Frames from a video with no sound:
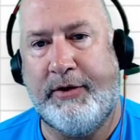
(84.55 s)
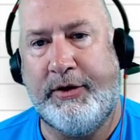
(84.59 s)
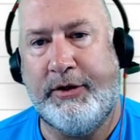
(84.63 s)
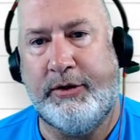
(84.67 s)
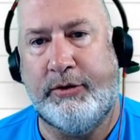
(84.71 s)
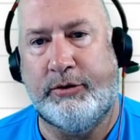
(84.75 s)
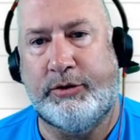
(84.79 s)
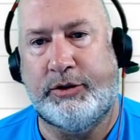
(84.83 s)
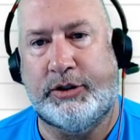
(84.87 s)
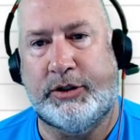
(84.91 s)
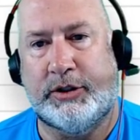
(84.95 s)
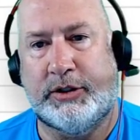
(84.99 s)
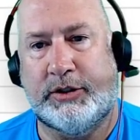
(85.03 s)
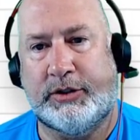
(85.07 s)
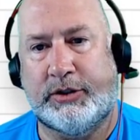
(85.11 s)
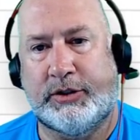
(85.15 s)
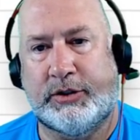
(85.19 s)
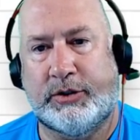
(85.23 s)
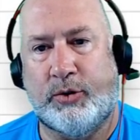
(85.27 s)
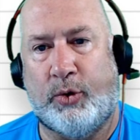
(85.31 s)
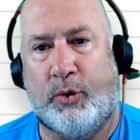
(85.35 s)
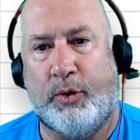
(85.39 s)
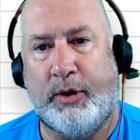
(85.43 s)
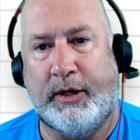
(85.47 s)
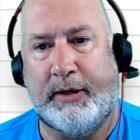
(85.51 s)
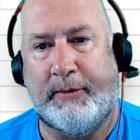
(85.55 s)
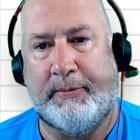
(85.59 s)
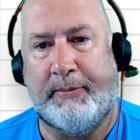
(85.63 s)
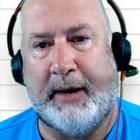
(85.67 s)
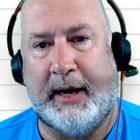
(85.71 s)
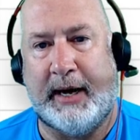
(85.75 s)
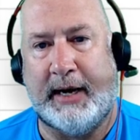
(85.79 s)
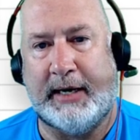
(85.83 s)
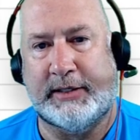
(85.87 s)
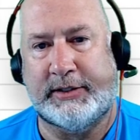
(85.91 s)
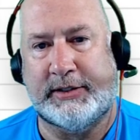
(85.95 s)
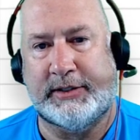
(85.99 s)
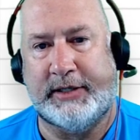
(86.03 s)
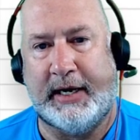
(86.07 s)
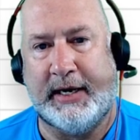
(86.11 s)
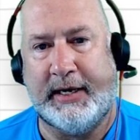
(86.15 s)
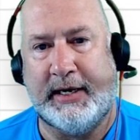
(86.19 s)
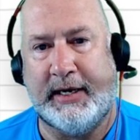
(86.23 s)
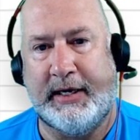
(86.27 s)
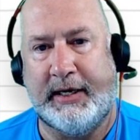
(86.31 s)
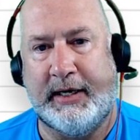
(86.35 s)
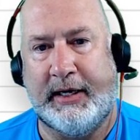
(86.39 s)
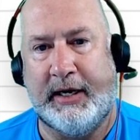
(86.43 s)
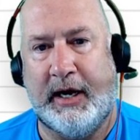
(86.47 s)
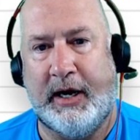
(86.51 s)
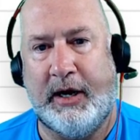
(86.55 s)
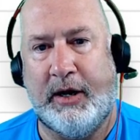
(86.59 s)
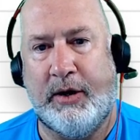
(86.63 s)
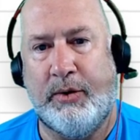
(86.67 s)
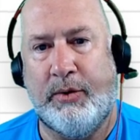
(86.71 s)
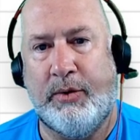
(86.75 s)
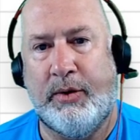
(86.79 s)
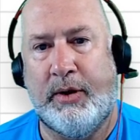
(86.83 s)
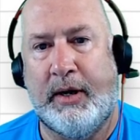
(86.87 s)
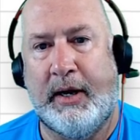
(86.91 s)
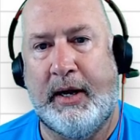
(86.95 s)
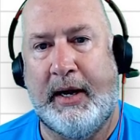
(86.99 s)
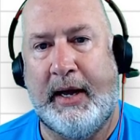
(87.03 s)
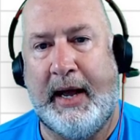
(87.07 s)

you just sorted by a second ago